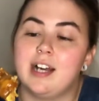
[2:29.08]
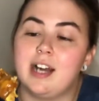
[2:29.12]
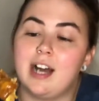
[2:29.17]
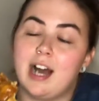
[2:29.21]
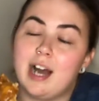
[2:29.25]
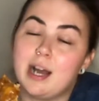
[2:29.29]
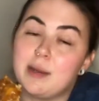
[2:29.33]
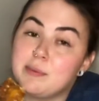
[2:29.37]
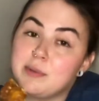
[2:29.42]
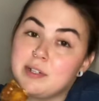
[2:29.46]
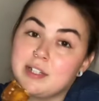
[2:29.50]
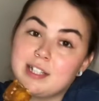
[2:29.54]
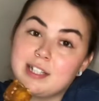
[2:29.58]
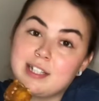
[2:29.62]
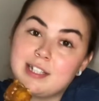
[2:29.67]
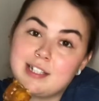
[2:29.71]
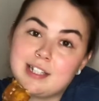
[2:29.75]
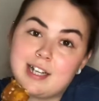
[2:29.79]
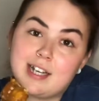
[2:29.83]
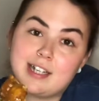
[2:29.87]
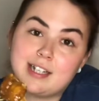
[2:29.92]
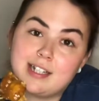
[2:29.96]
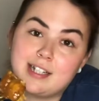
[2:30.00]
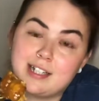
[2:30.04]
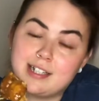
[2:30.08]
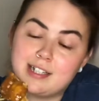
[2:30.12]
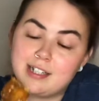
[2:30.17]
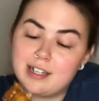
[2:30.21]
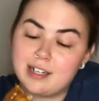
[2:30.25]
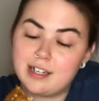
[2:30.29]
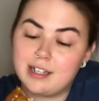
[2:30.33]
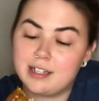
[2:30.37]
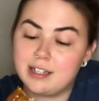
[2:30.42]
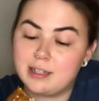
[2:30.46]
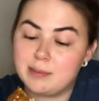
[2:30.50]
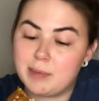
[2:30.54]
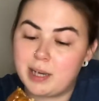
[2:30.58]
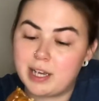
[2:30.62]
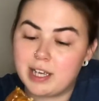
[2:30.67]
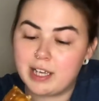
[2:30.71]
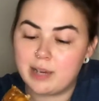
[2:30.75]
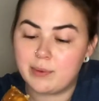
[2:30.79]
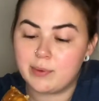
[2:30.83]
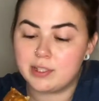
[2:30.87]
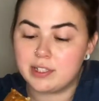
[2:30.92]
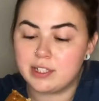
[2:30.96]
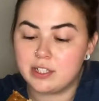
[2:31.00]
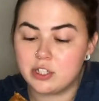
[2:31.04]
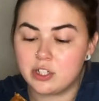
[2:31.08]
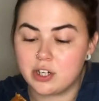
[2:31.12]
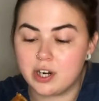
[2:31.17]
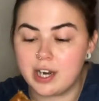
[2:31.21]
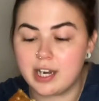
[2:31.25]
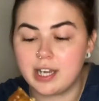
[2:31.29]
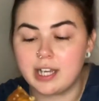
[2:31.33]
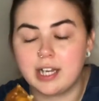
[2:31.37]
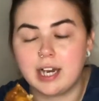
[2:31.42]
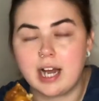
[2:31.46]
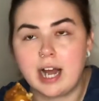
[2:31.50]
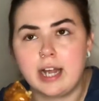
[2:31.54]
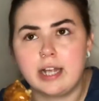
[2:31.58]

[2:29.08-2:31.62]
I'm really excited. I can't wait to try it.